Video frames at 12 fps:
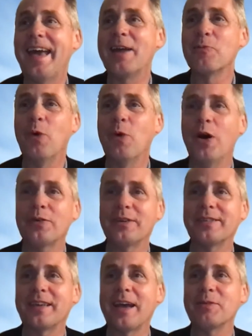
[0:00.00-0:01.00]
what
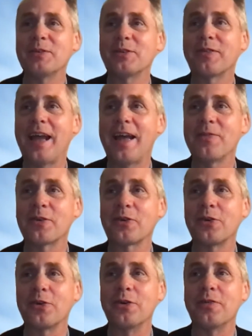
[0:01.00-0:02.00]
is happening to flatten the
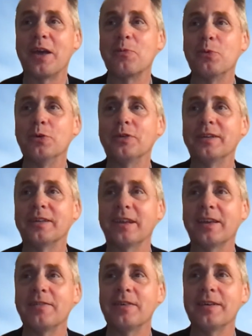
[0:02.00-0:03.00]
curve? And would an
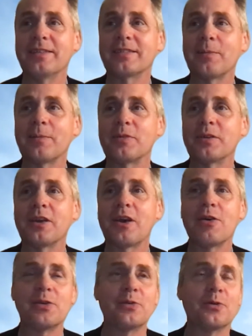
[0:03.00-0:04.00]
EV
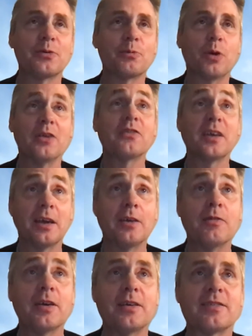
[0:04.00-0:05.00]
subsidy is
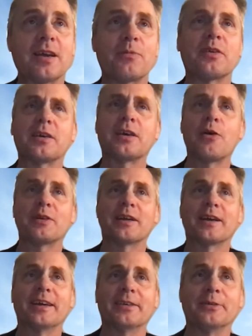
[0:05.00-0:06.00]
the EV subsidy going ahead?